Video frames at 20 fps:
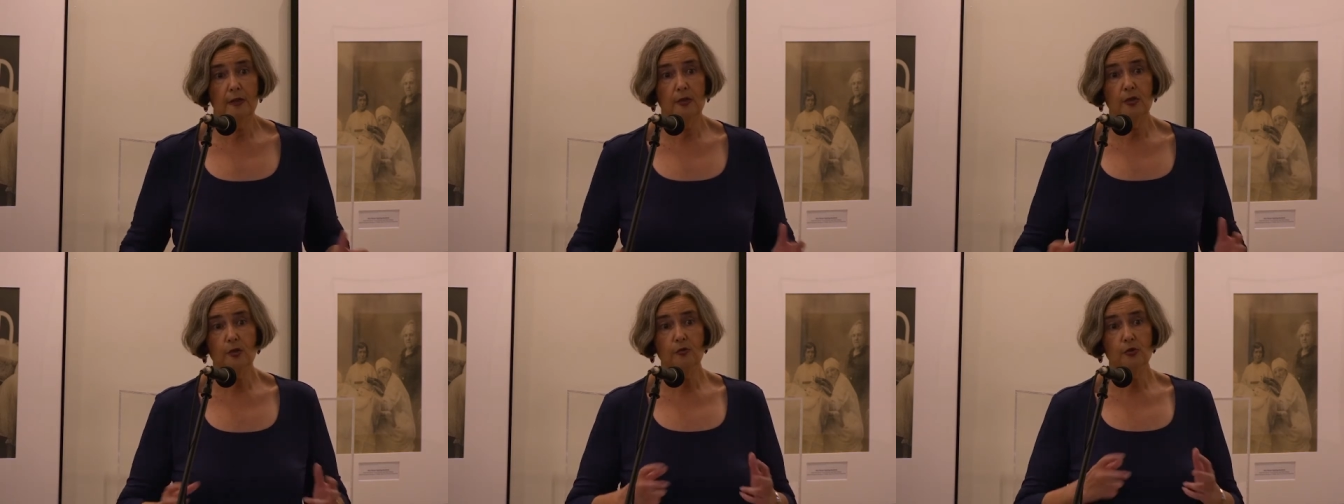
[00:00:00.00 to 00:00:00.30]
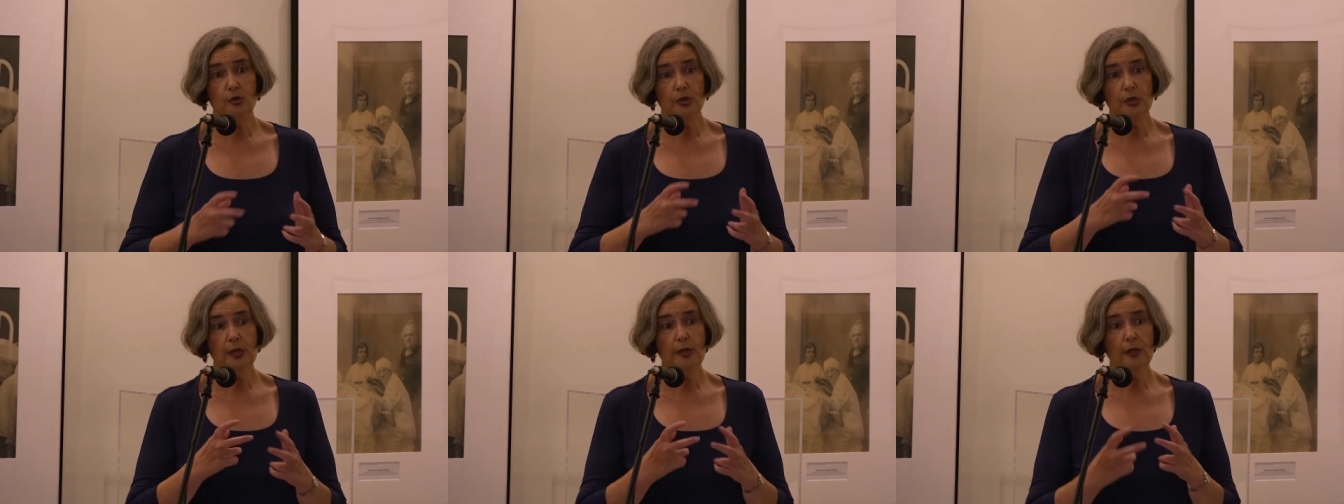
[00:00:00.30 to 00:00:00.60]

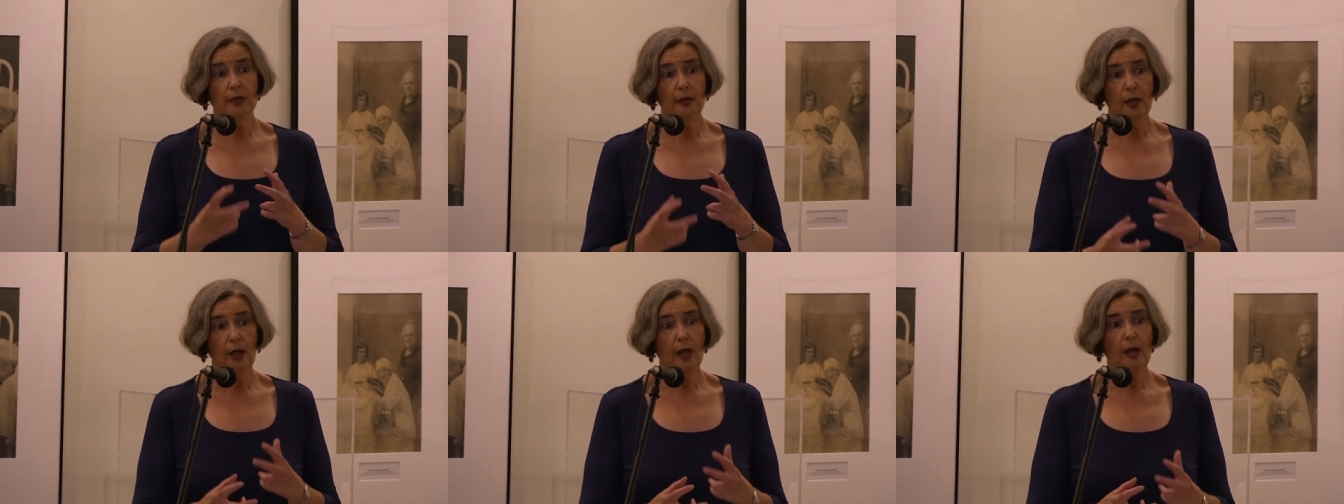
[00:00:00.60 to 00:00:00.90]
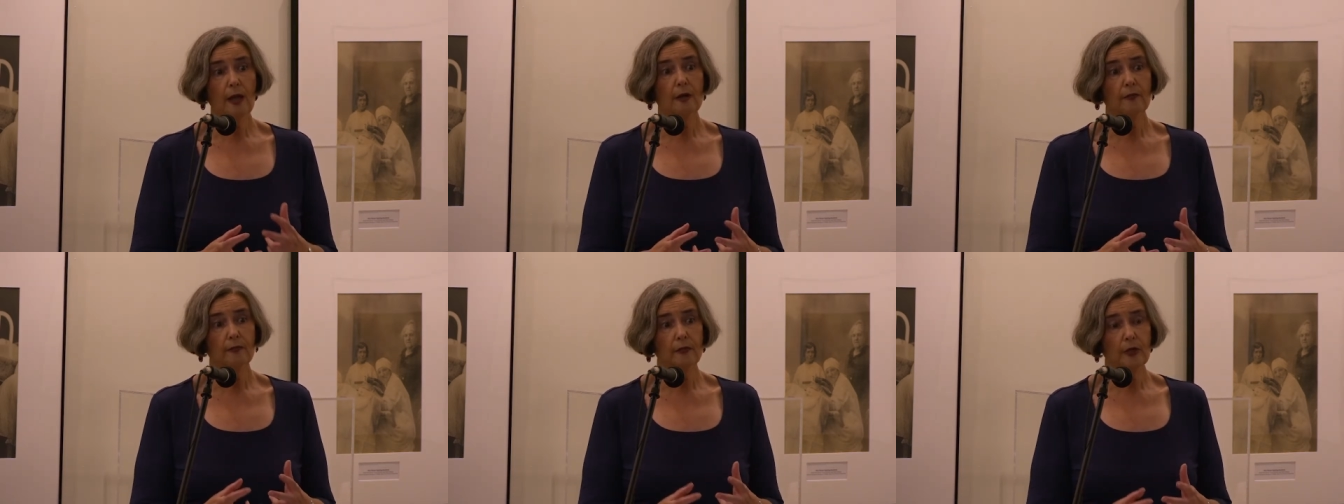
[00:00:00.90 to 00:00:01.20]
you see a
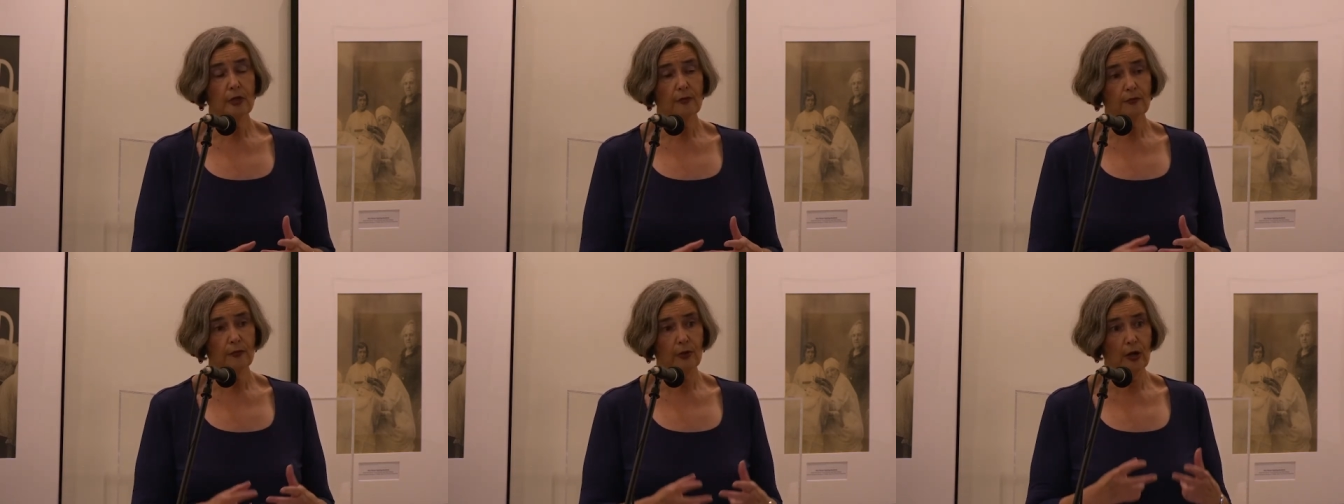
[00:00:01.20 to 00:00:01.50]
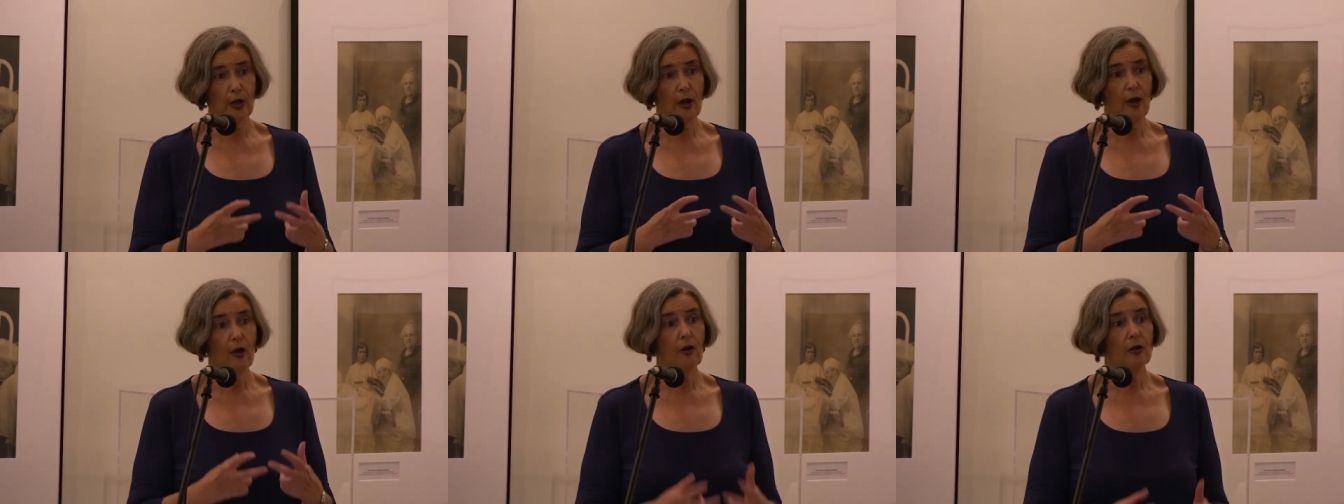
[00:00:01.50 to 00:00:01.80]
lot of
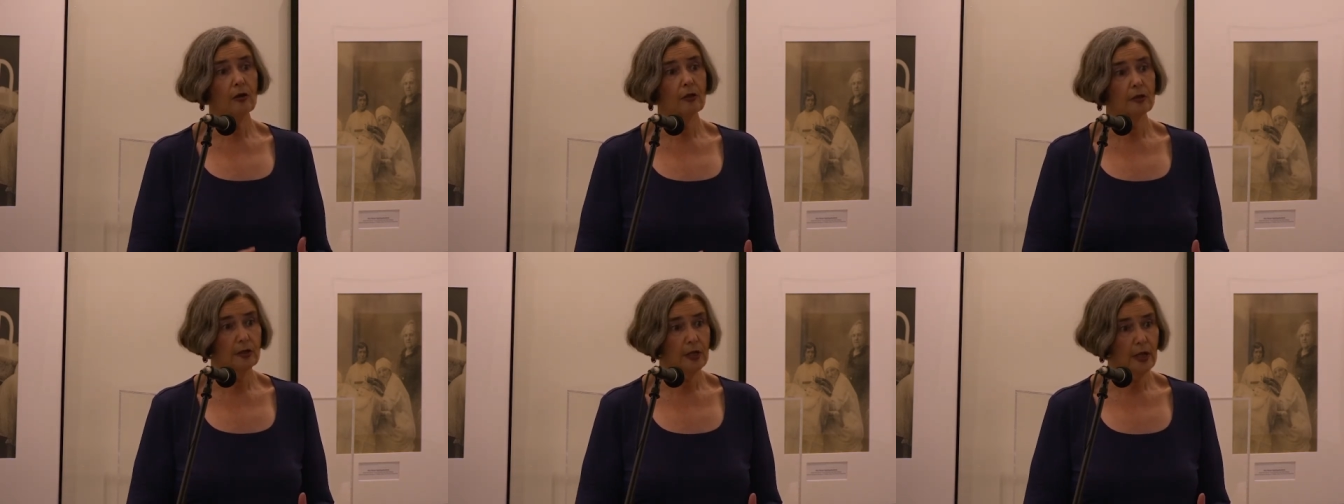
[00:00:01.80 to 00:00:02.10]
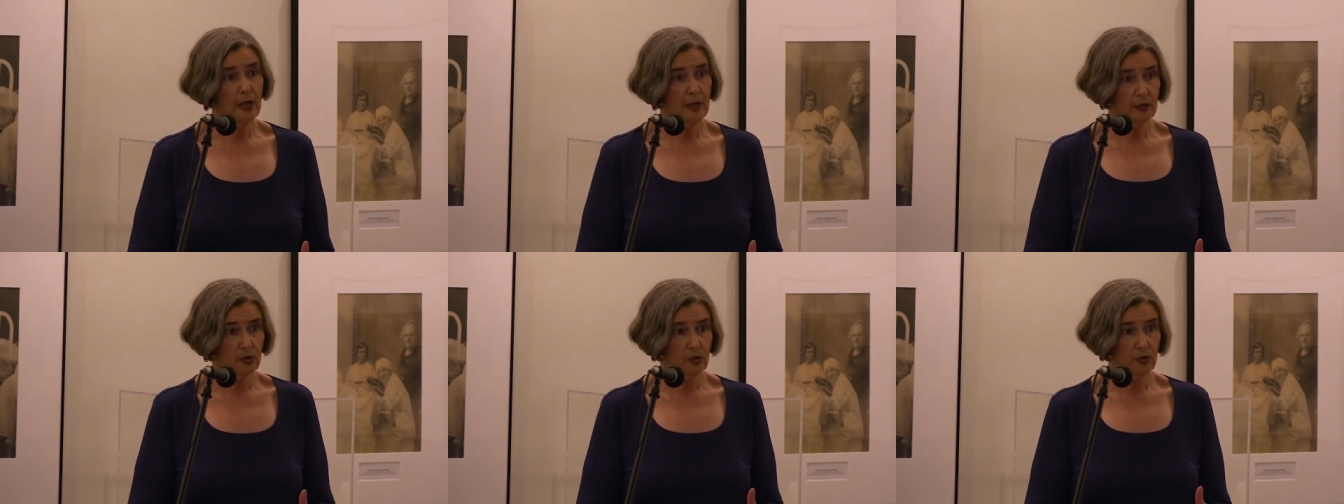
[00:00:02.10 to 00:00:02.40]
different
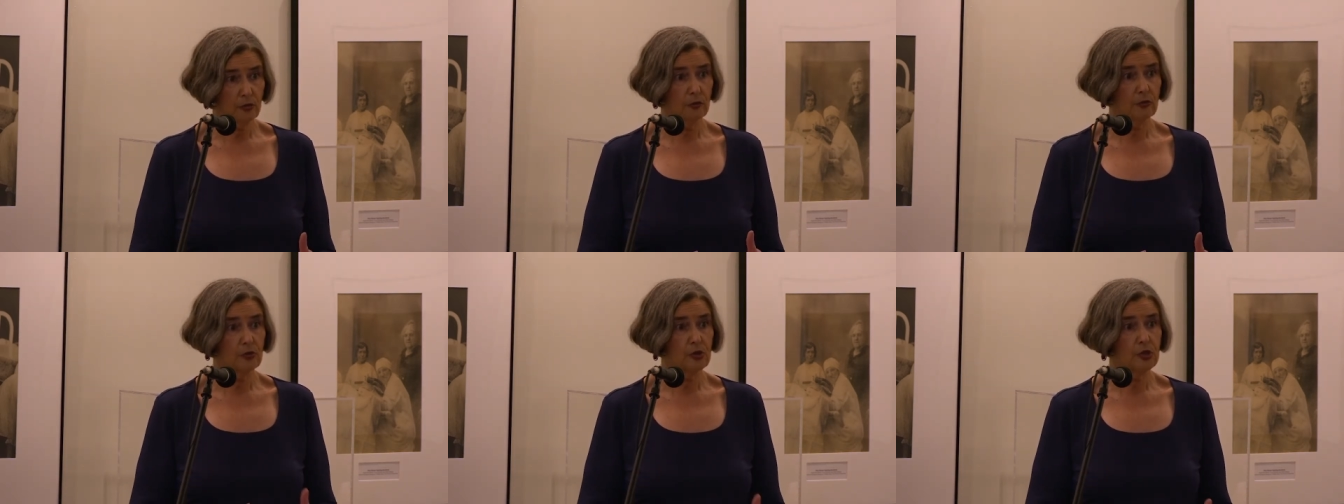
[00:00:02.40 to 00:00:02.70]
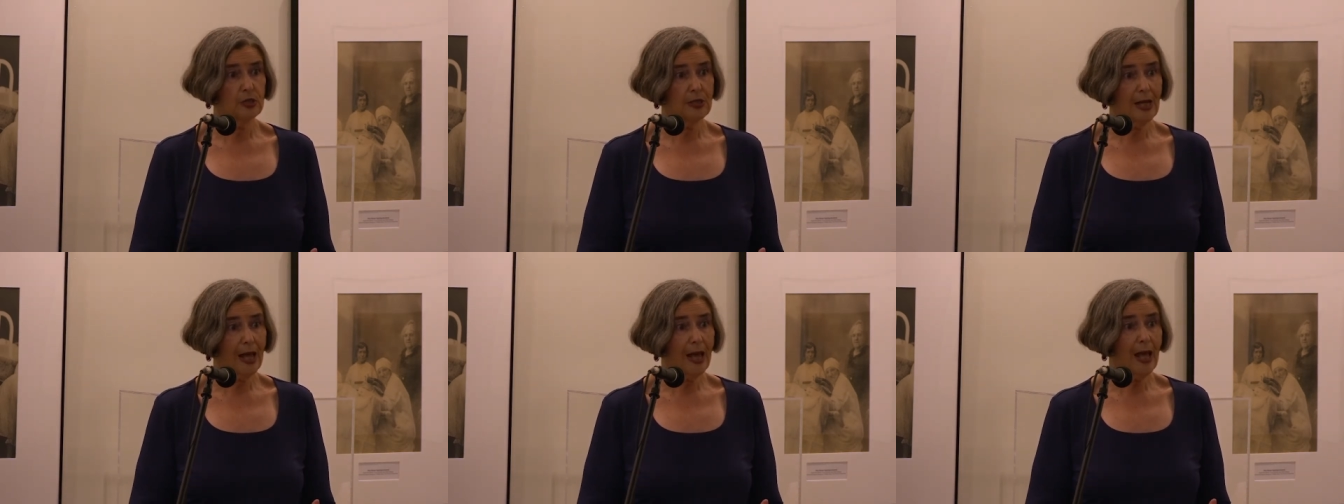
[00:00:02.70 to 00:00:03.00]
architectural
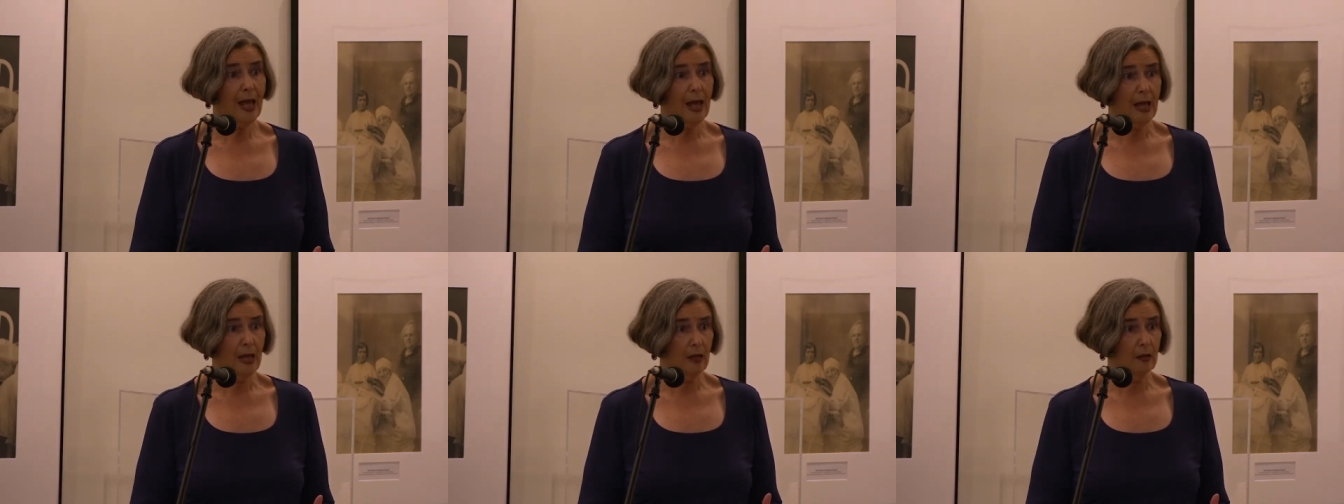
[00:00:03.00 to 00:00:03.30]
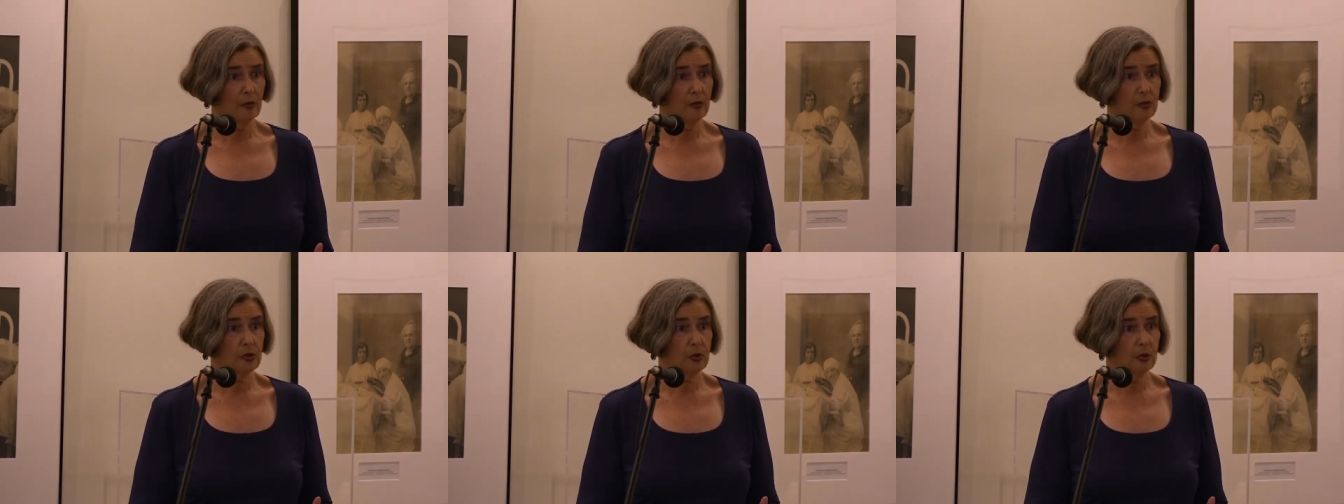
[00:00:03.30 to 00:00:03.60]

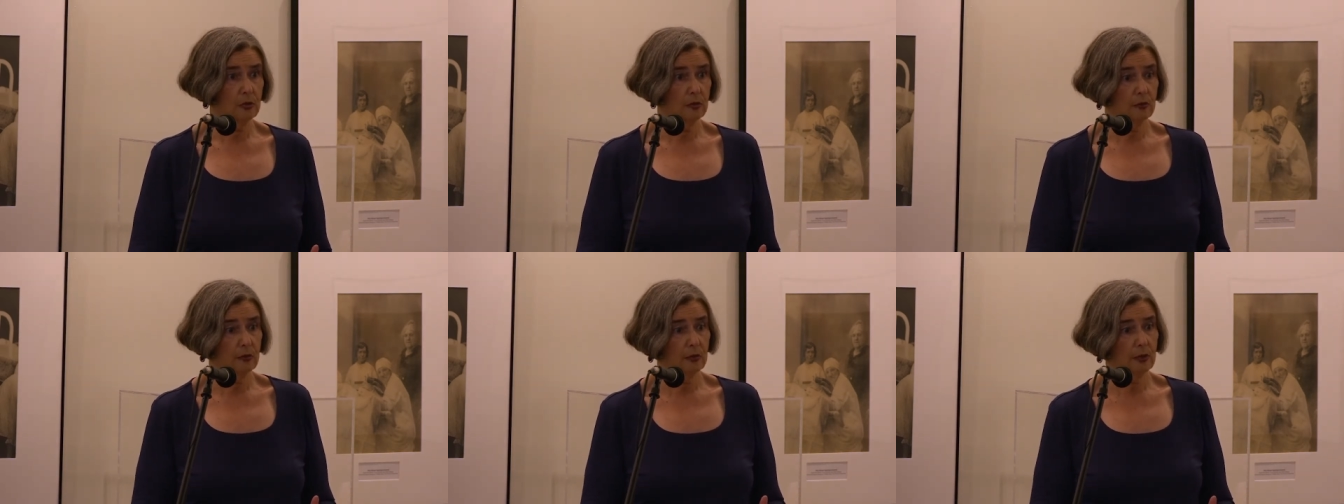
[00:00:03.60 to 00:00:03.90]
styles